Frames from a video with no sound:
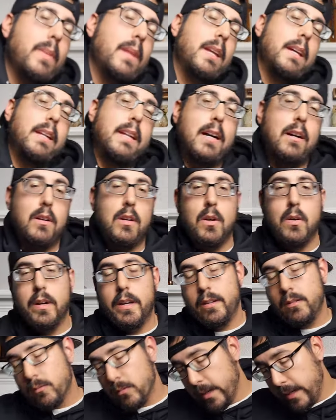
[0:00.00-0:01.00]
And I'll go
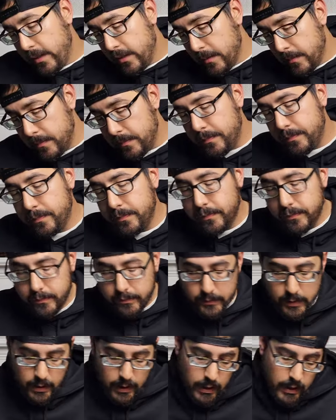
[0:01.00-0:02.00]
ahead and read them.
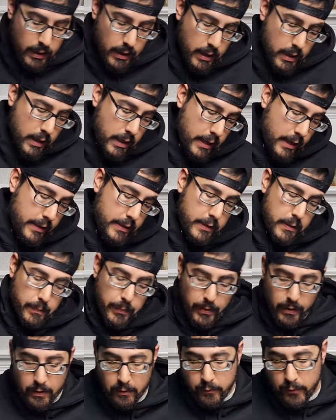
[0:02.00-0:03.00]
It's
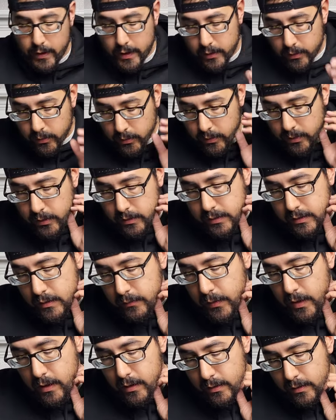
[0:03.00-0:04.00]
saponified oils
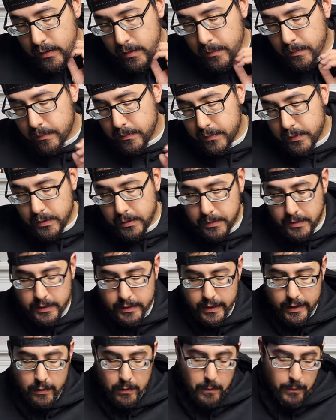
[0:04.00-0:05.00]
of olive,
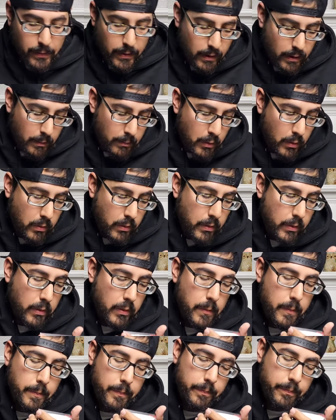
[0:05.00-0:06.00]
sustainable palm
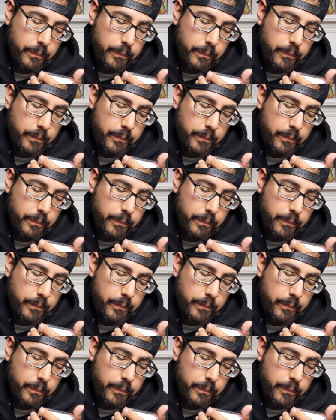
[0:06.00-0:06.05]
oil,